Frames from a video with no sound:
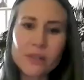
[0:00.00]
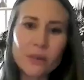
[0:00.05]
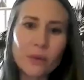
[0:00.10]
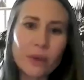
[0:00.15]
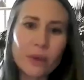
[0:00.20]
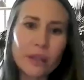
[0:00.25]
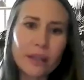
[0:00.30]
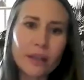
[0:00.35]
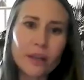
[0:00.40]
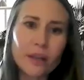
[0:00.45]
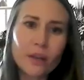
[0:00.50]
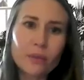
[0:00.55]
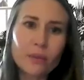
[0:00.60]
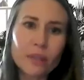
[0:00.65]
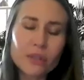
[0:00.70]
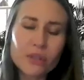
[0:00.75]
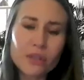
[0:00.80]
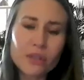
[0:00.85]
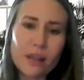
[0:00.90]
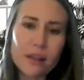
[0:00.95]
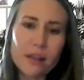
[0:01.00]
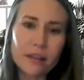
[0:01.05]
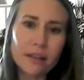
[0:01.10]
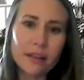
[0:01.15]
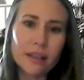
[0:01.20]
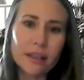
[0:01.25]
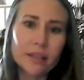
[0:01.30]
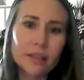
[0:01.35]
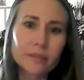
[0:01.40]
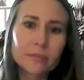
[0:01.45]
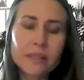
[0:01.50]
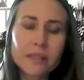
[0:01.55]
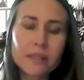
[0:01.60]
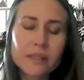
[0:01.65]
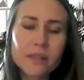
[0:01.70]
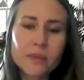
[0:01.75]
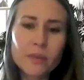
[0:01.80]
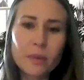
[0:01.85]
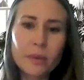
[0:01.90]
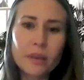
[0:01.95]
So narreach.com
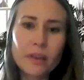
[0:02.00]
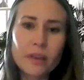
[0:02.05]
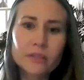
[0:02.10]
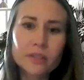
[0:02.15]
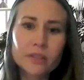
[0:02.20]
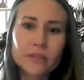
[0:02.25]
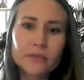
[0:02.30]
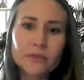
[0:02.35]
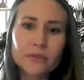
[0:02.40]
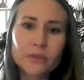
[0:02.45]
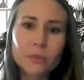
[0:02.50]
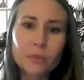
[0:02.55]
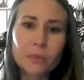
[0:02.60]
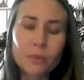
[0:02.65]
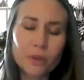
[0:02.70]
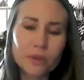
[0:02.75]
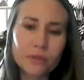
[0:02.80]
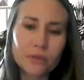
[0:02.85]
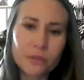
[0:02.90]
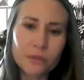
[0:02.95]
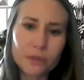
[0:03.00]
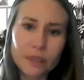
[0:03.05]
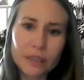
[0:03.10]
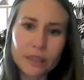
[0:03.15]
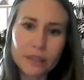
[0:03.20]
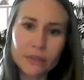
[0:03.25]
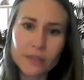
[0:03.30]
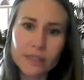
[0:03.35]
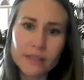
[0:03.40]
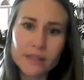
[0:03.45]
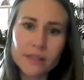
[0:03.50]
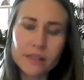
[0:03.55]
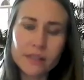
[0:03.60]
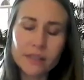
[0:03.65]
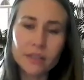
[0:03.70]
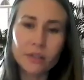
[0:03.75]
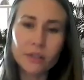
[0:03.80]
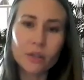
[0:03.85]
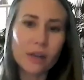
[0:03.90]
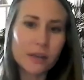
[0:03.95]
is where we have our full portfolio
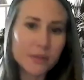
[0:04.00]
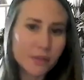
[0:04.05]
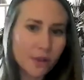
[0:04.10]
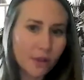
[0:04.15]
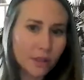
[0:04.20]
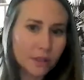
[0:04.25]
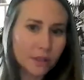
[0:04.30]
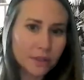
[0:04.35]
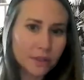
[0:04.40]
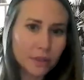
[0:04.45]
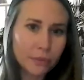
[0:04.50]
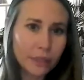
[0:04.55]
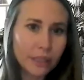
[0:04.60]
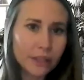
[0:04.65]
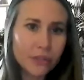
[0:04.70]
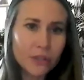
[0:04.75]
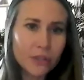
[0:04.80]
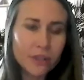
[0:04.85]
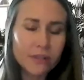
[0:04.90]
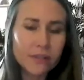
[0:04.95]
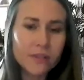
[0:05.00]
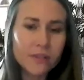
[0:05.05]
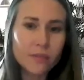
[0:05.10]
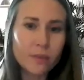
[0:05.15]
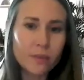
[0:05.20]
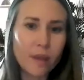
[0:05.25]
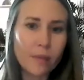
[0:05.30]
listed across all of our regions.